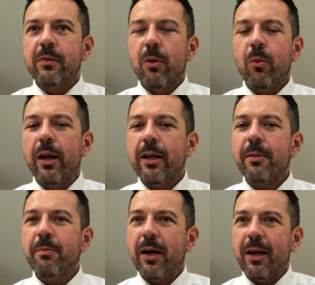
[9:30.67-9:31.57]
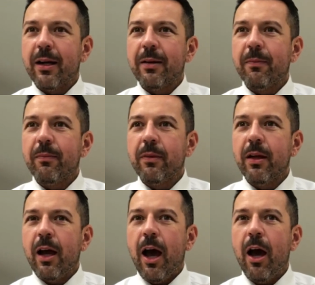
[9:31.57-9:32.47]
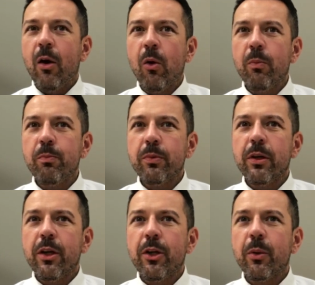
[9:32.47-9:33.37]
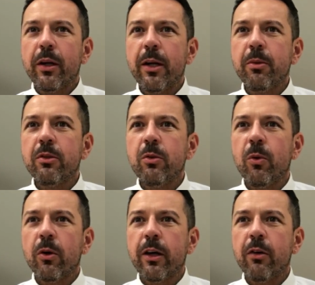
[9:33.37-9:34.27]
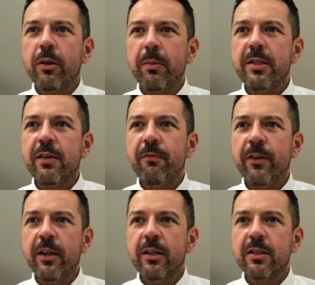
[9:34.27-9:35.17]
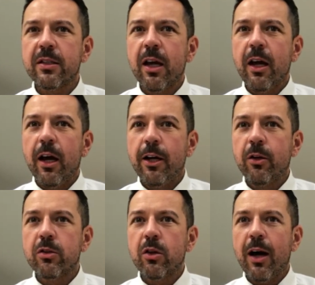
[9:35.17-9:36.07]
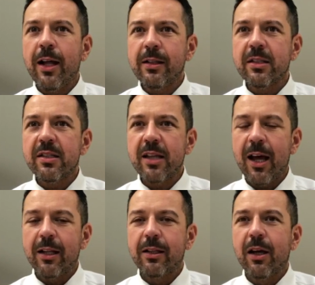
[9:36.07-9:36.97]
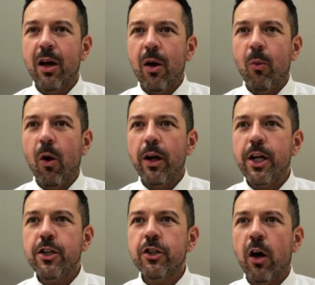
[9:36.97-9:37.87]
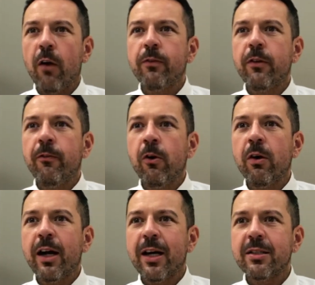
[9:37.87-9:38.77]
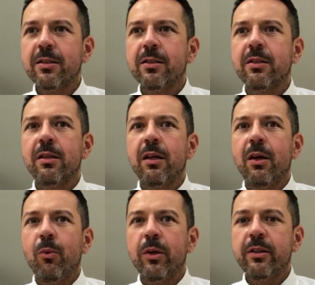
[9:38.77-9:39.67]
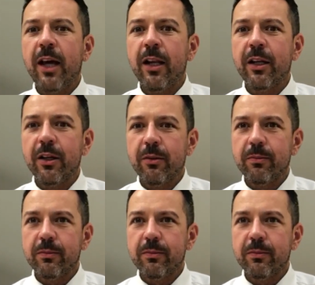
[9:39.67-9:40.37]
Welcome back. I hope you were able to work out the missing figures and also understand what each of the forecasts were telling you.